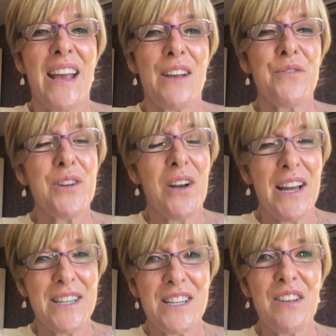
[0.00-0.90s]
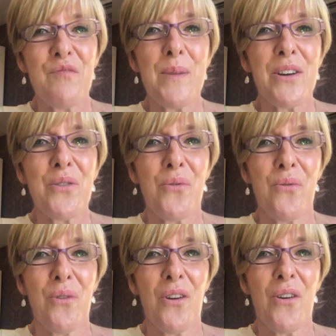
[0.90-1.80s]
if you'd like to give me a
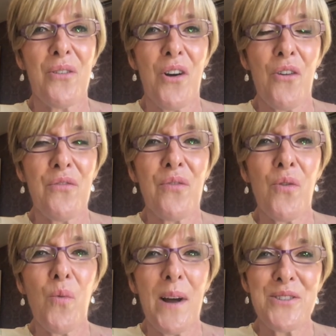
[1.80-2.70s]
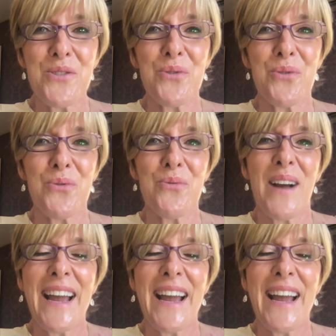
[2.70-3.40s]
call on 0412